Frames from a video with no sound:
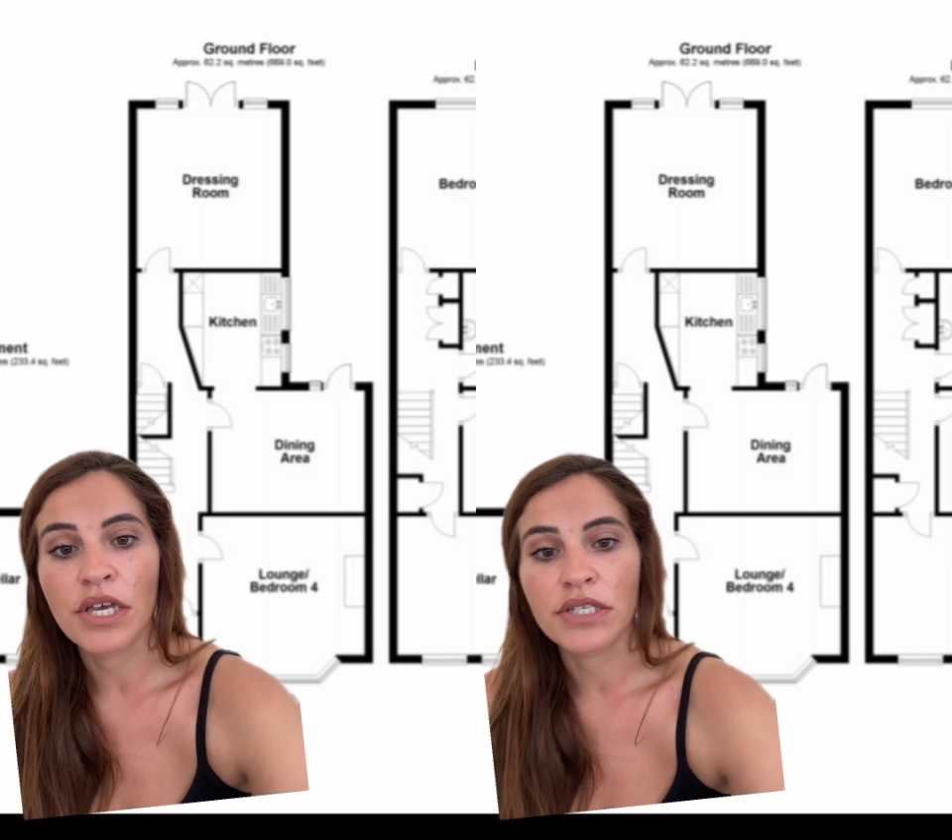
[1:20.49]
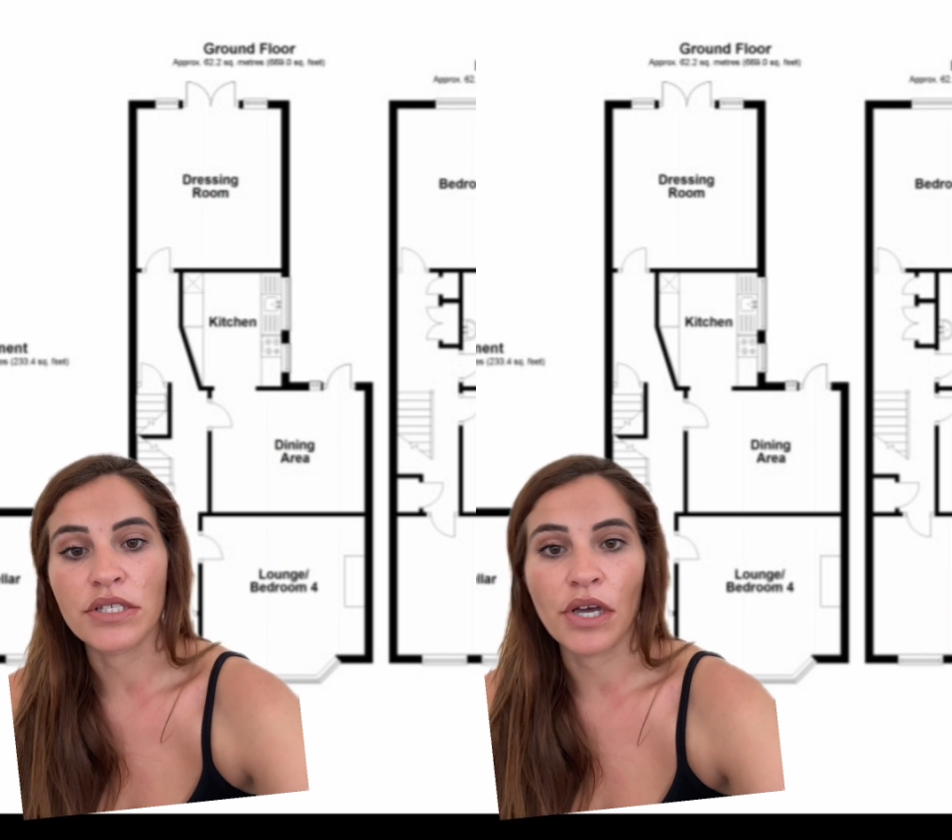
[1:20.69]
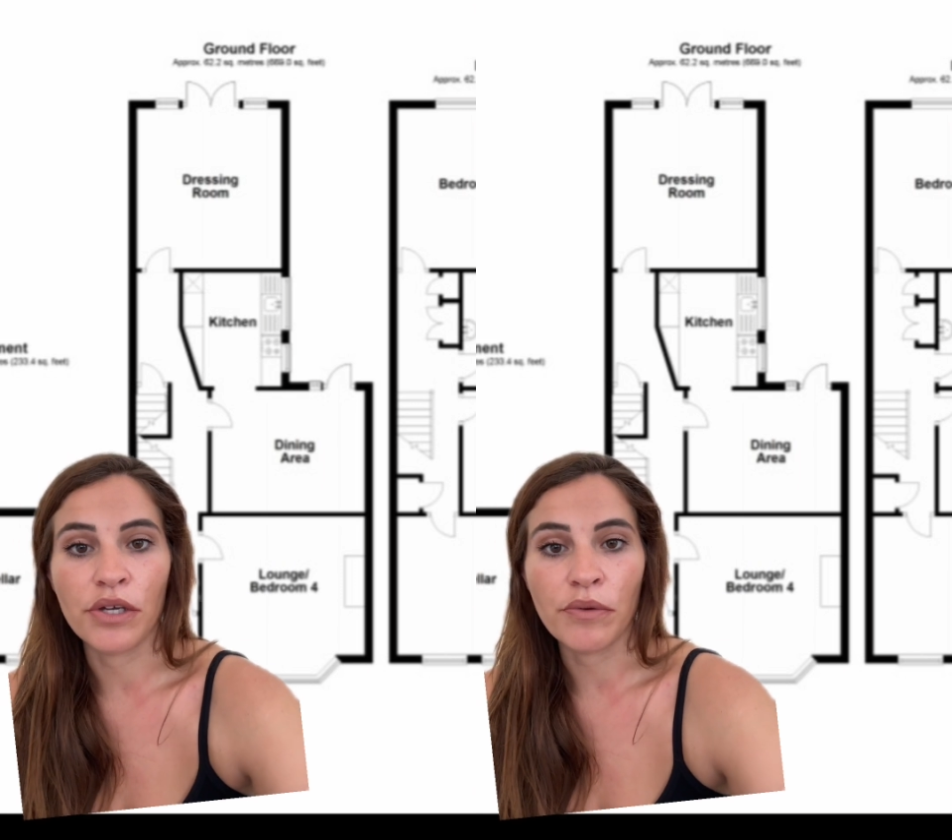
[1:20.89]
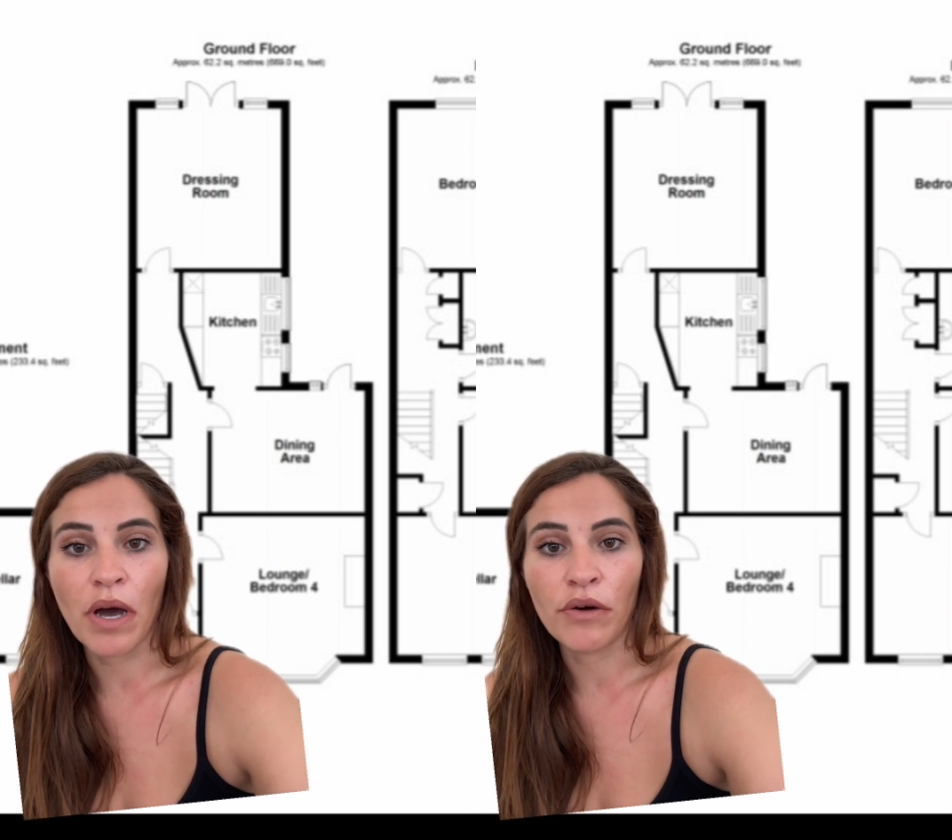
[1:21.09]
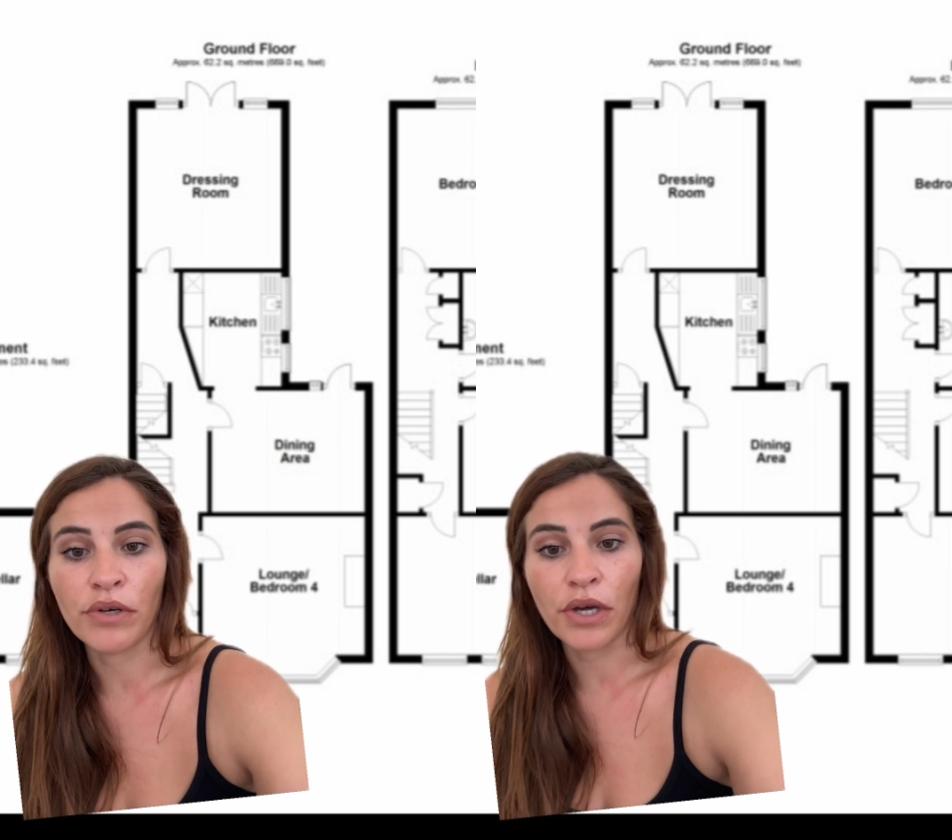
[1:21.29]
So
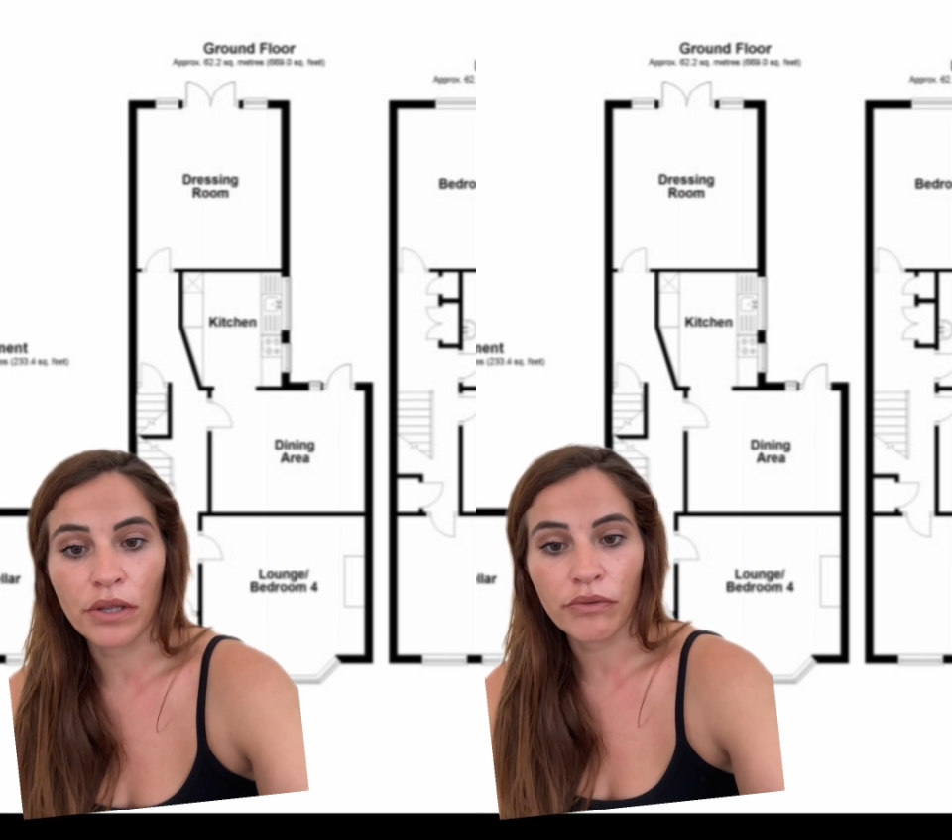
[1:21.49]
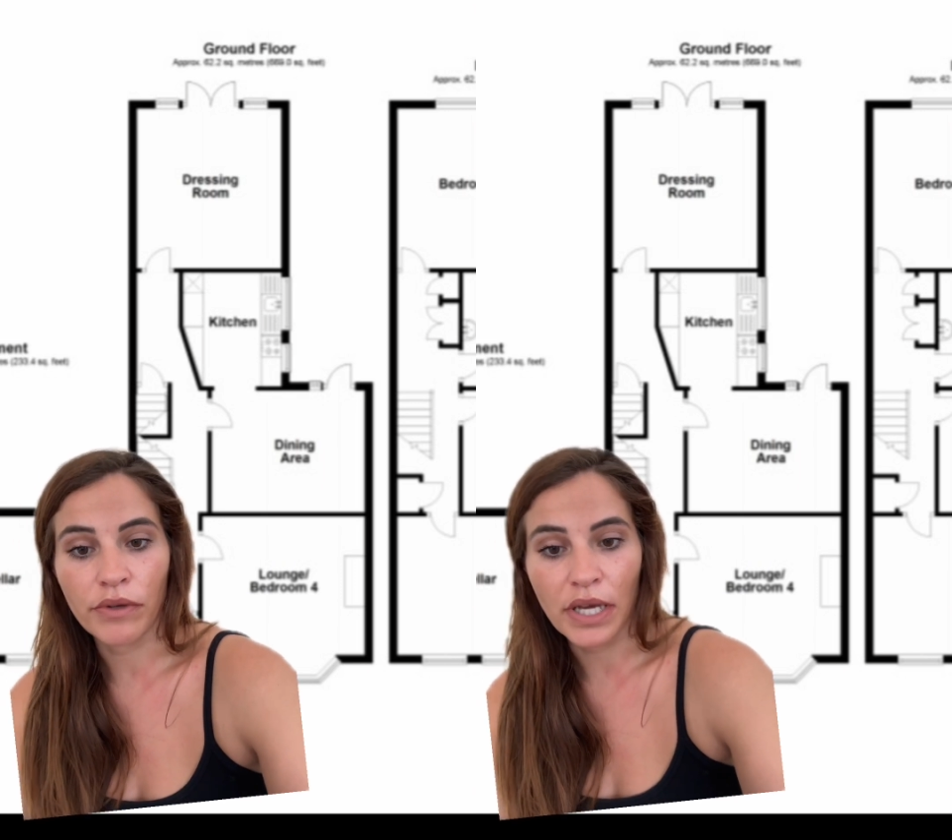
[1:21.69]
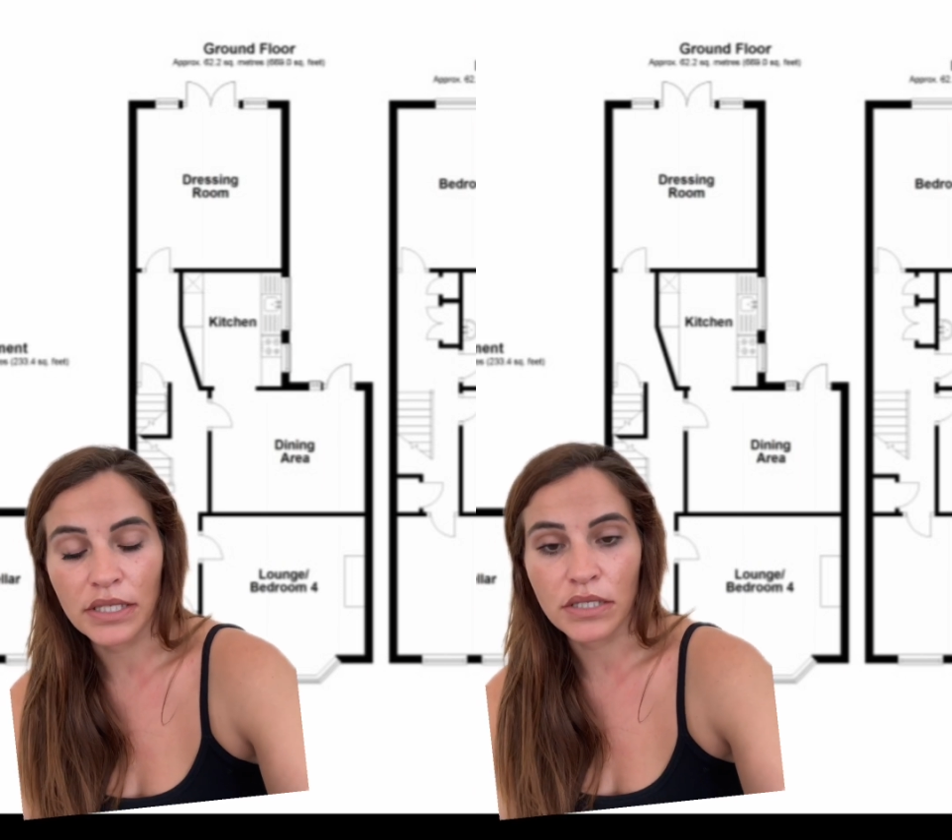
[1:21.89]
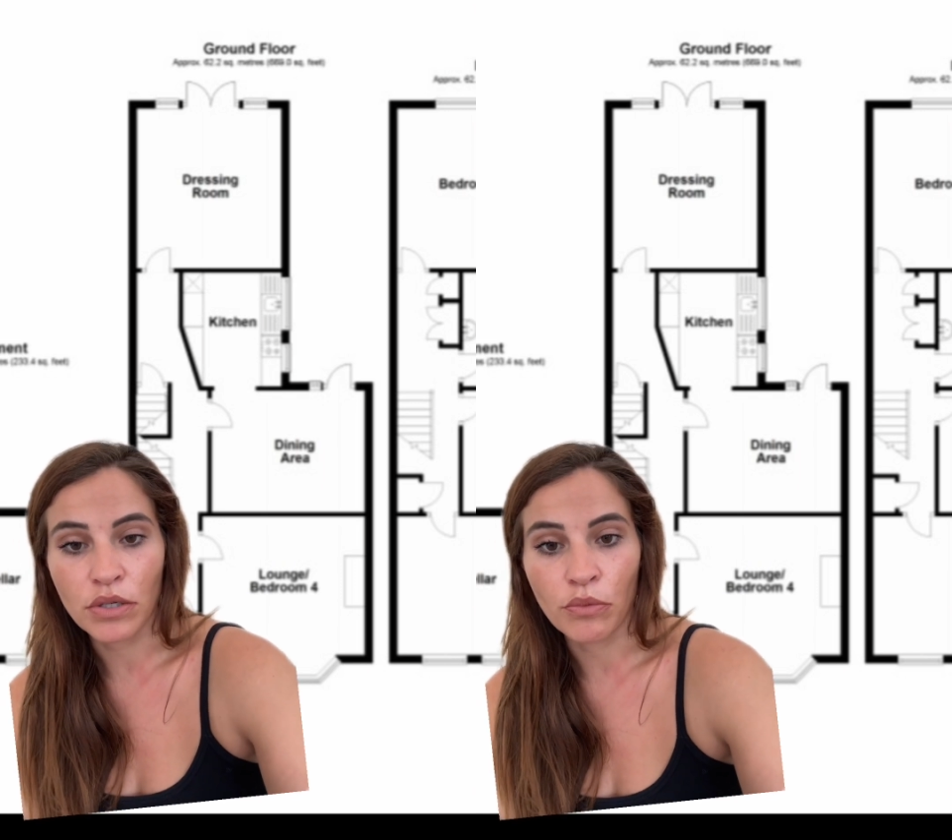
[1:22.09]
I'll go through as